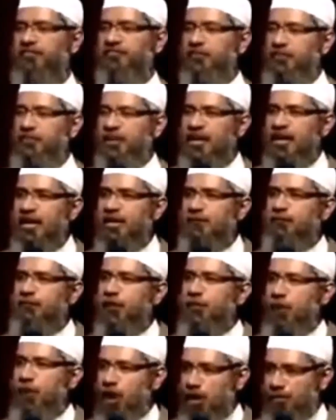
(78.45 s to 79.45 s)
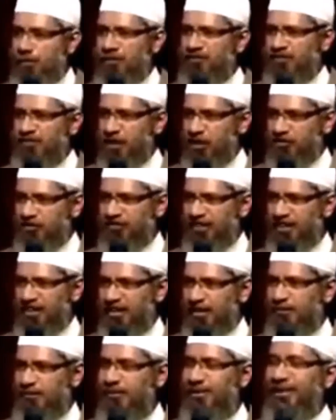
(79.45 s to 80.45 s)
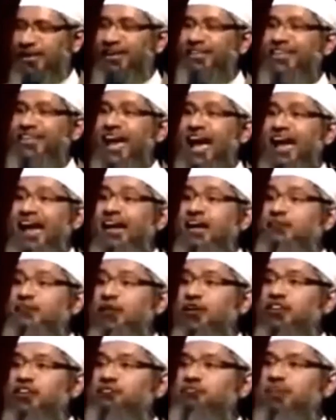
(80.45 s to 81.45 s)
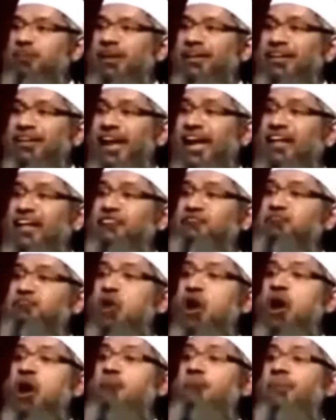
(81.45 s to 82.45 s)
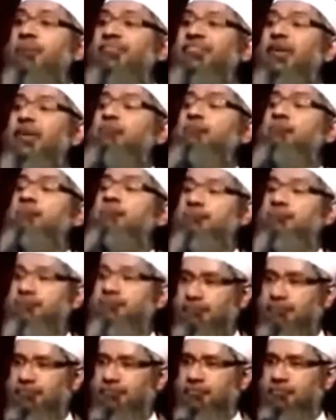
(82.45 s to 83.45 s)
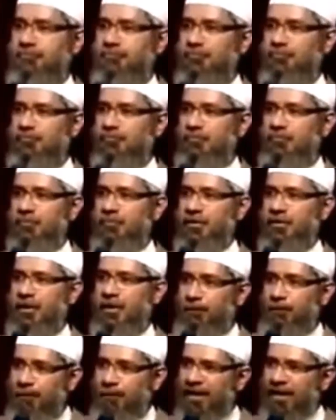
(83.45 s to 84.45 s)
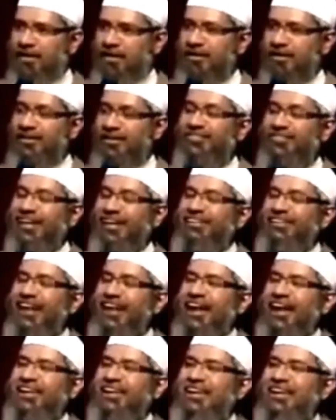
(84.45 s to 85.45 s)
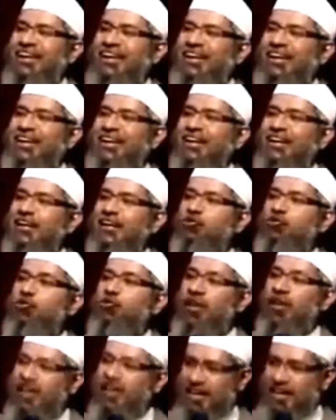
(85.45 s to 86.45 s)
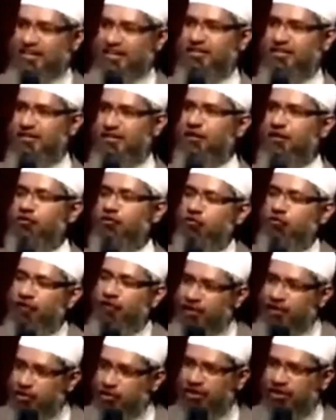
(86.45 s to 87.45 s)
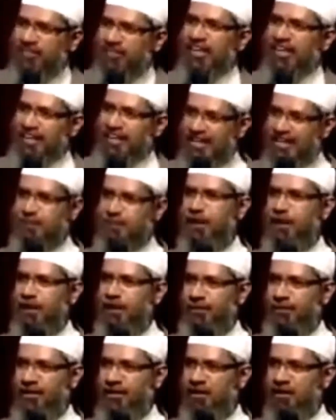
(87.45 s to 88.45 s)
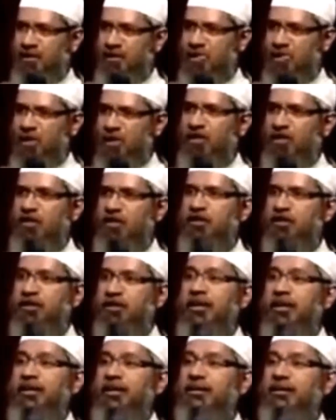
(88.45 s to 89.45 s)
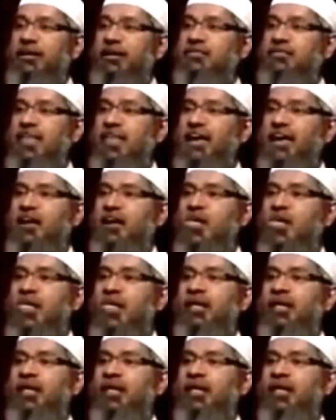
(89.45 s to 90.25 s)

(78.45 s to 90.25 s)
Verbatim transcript: Similarly for Muhammad sallallahu they added for respect as Muhammadim. But they translated into English. So when you read the English Bible, it reads that